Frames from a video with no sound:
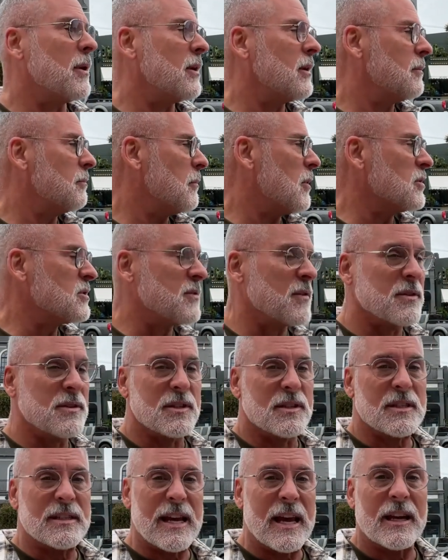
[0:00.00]
But most of
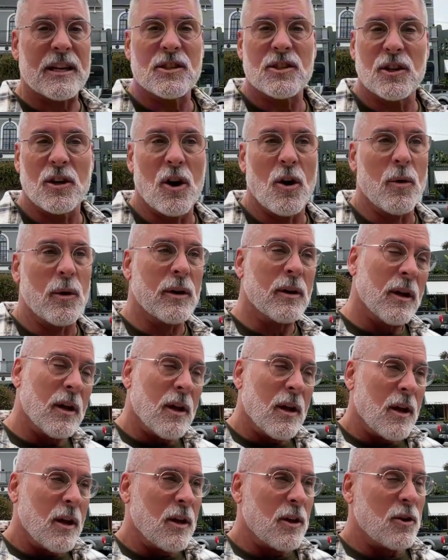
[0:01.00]
us just take it to go, and
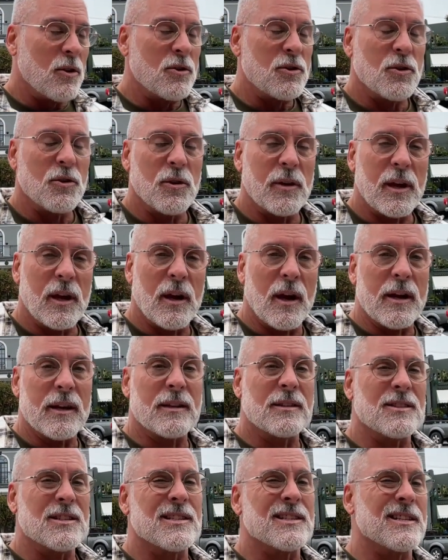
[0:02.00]
usually get
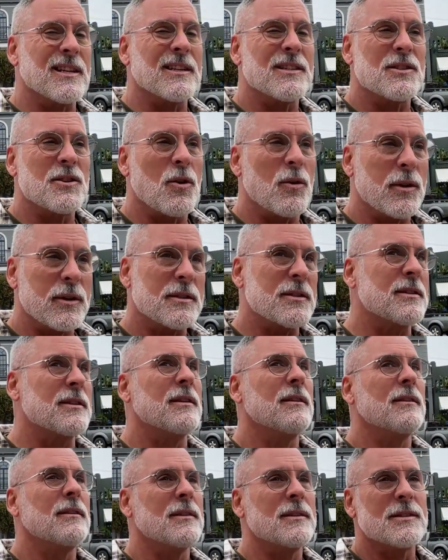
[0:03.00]
like just 6 donuts.